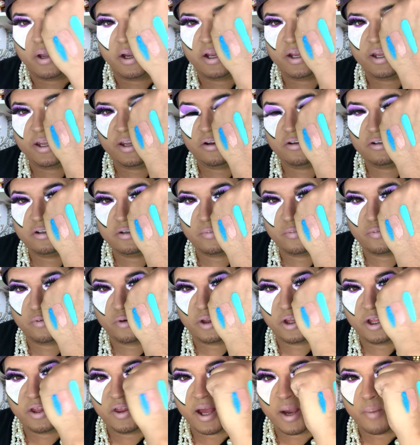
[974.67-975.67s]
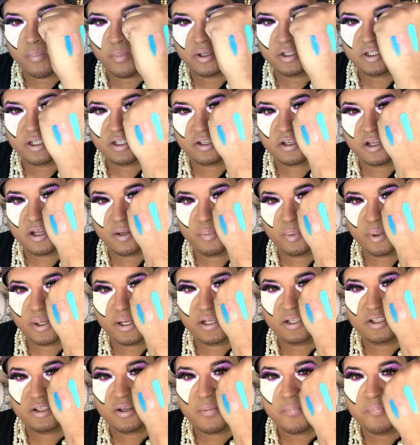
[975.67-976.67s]
not gonna use them really that much as
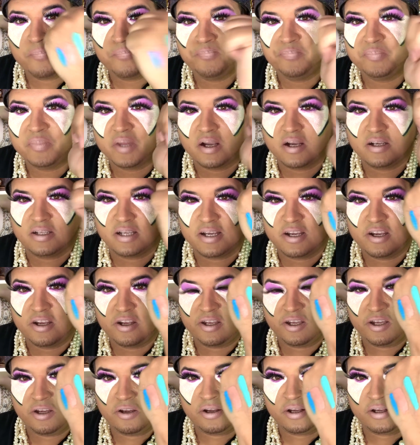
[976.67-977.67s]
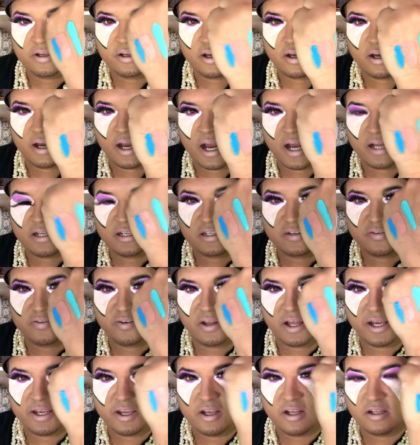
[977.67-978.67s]
lippies because I can, you, I just
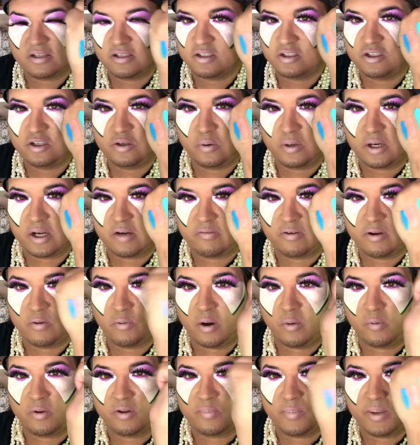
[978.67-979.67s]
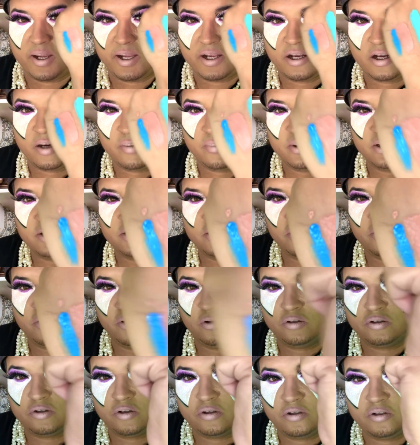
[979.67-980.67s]
feel like you can just do whatever you want with makeup. And so
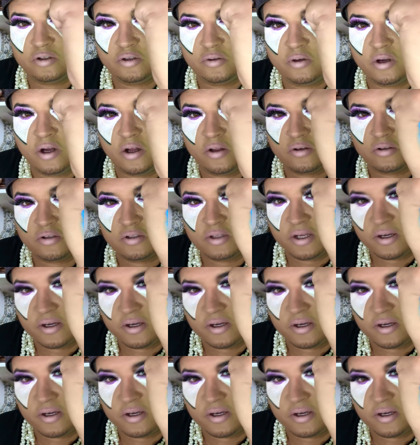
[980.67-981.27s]
those are the two colors